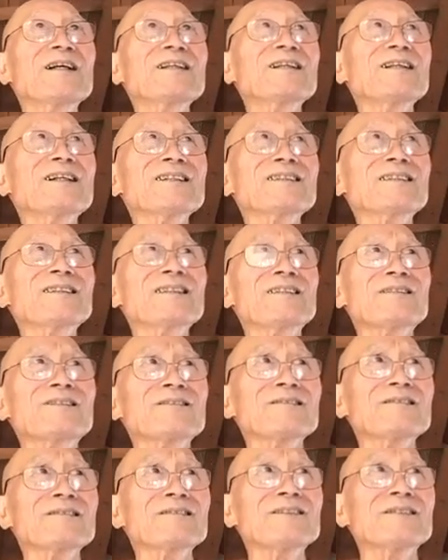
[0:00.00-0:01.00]
Nothing
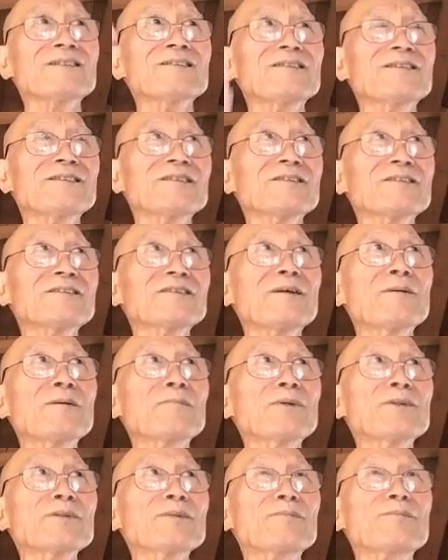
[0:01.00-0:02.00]
concerns you,
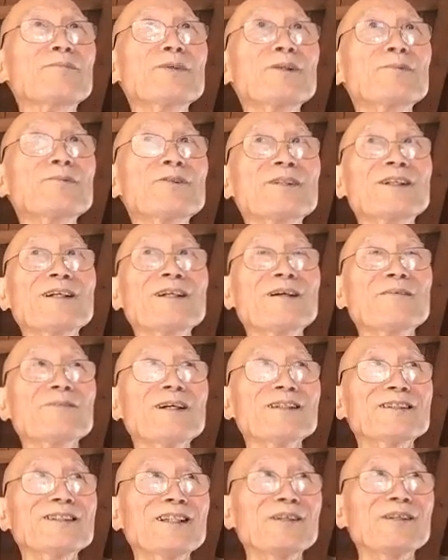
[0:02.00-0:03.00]
but people care
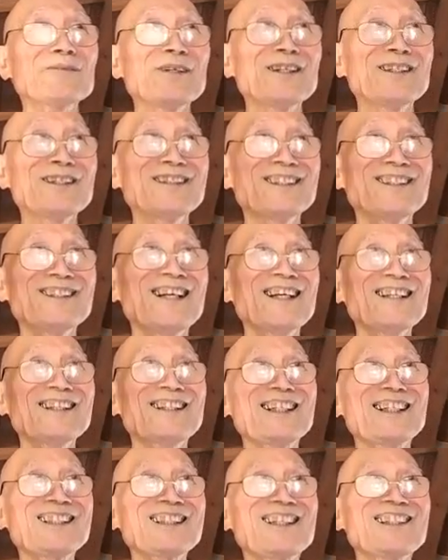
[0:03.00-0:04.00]
much about
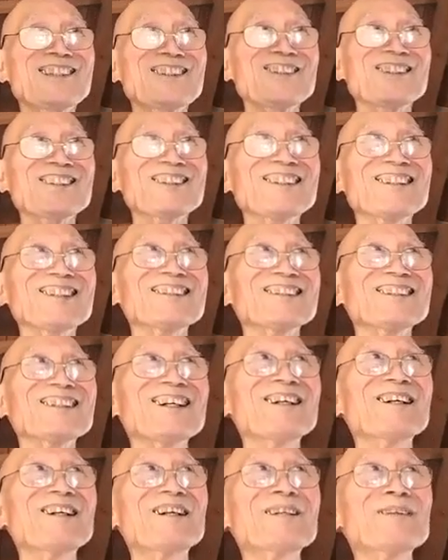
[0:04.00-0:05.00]
thinking also.
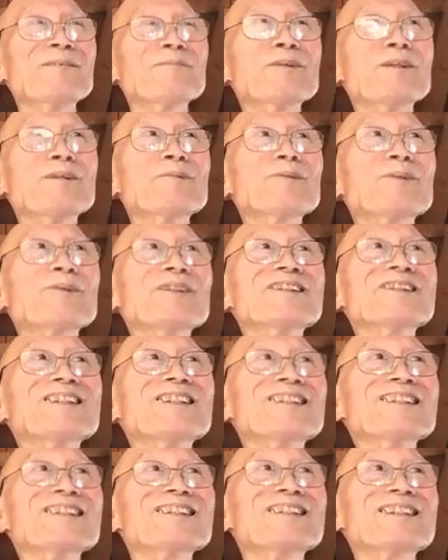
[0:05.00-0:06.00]
People are
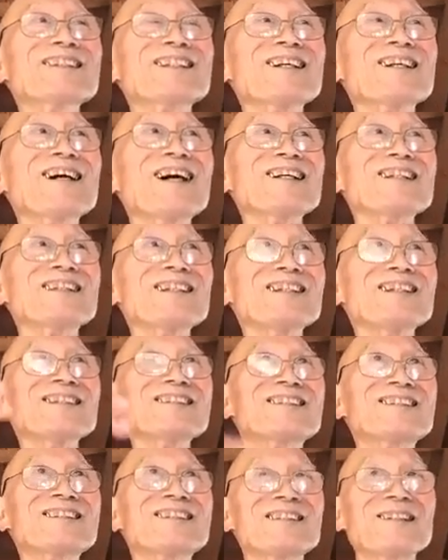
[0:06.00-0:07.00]
just
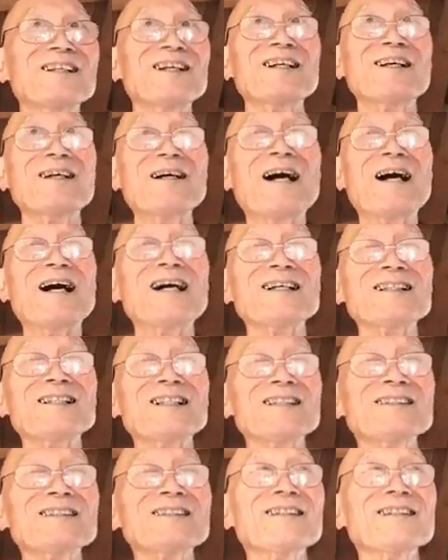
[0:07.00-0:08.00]
attached
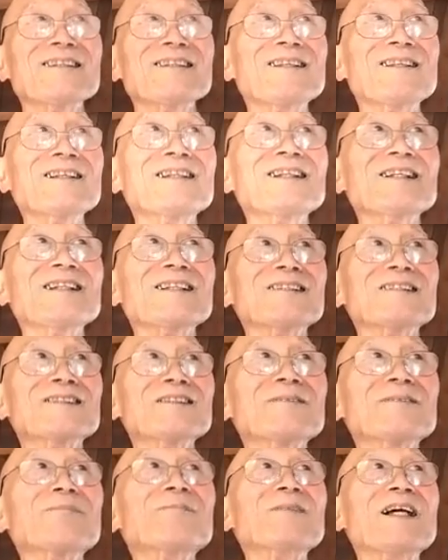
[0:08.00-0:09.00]
attached thinking.
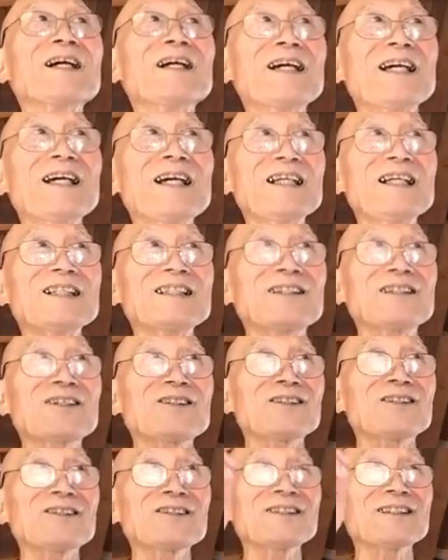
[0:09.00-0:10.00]
This
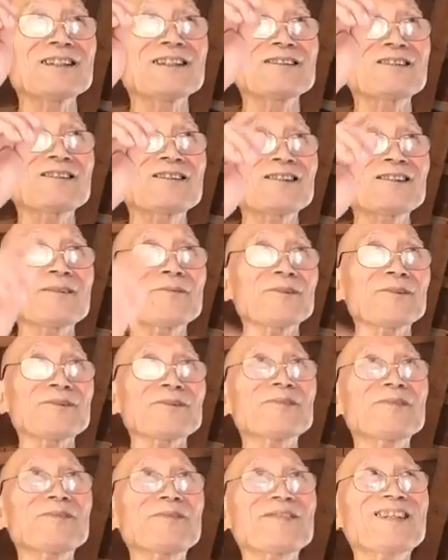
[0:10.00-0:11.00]
causes us trouble.
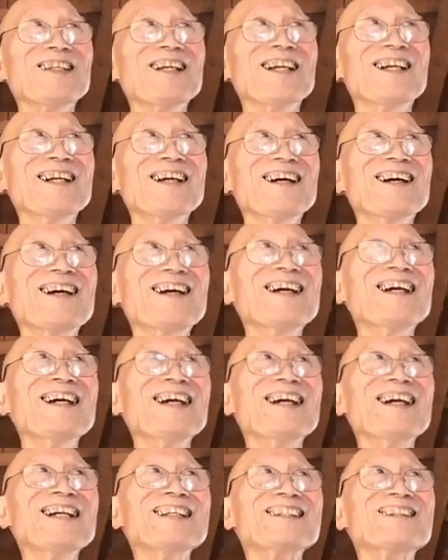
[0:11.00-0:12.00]

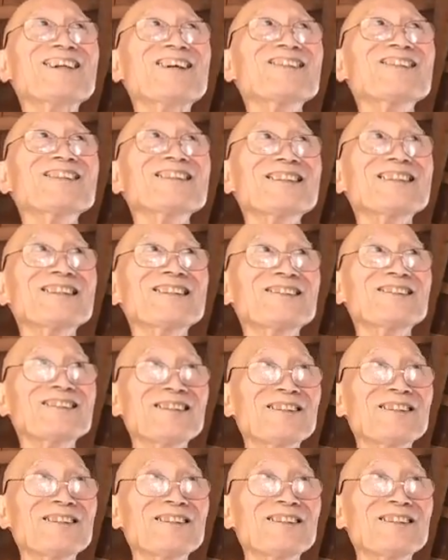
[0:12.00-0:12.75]
This causes us